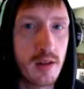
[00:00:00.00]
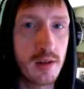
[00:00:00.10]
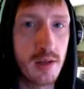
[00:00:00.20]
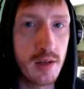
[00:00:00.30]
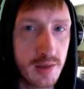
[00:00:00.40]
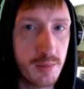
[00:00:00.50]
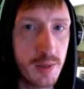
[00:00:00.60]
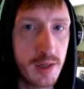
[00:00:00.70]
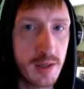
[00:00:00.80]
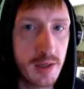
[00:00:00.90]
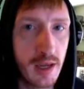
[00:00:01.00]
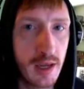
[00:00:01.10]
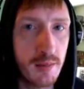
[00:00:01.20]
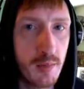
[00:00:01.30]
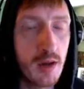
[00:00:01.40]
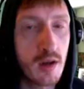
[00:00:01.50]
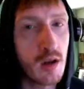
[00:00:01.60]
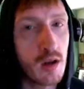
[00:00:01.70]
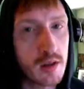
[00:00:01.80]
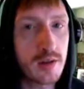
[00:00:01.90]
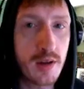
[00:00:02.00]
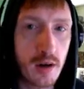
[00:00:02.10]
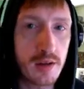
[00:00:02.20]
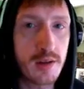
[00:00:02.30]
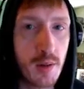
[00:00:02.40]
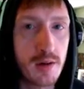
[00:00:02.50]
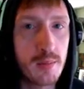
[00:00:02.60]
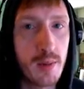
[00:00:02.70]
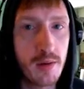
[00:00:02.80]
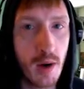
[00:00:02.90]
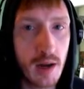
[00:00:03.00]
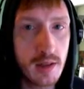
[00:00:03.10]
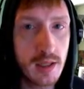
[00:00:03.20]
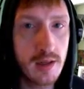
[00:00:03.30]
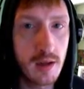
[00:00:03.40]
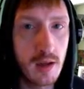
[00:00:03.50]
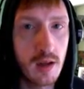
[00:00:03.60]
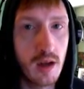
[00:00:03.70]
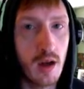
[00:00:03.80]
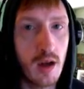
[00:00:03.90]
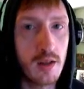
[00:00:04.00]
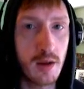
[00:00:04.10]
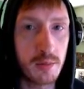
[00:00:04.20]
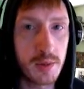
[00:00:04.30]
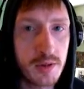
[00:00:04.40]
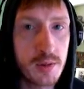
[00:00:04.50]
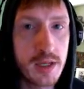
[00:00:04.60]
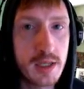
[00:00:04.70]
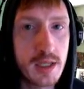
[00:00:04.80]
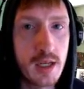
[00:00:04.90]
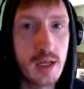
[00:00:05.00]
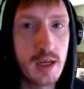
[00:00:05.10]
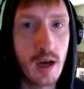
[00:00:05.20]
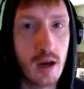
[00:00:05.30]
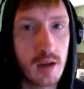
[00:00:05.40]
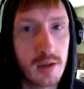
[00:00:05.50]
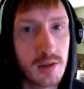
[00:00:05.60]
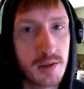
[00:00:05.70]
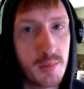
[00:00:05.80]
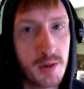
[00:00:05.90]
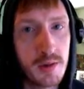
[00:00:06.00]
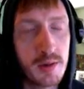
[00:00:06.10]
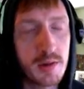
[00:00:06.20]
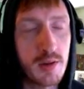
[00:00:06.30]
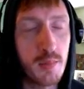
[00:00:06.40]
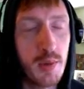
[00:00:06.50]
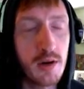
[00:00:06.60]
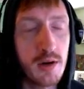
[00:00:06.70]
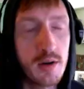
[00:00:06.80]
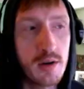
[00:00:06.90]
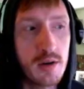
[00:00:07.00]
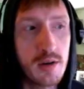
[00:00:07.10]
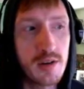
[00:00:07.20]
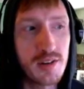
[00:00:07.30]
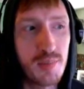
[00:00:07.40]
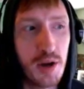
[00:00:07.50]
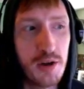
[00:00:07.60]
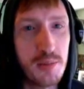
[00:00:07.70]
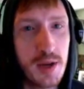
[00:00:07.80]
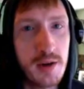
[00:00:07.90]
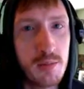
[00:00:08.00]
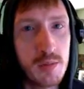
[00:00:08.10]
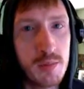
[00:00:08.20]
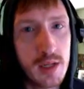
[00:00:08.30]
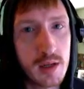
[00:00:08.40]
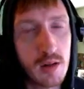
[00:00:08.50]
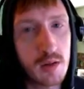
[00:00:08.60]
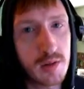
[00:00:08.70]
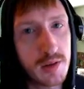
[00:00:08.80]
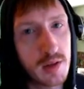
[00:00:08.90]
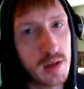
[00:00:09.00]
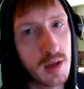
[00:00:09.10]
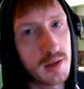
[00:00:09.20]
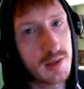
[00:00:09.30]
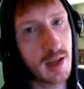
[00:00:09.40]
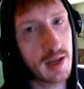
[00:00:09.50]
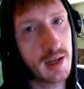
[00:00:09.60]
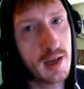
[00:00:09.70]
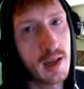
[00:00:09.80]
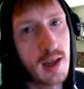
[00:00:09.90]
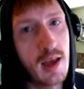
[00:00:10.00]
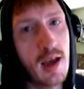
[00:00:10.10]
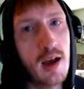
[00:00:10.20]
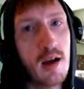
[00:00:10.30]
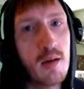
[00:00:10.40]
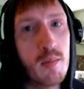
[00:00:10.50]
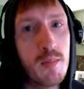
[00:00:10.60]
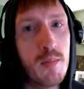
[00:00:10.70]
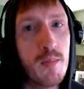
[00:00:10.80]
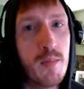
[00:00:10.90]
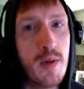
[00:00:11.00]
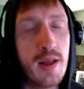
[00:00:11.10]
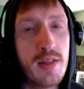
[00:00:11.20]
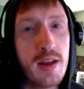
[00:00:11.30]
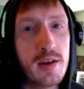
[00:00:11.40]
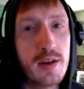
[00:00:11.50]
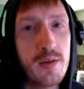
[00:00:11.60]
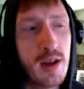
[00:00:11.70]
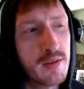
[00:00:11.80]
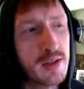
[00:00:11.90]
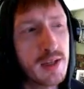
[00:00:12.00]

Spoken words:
needs to be in the game. Call it Scarlet Spider Ben Riley. That'd be sweet. Superior Spider-Man would be a close second. Um, and then you'd have to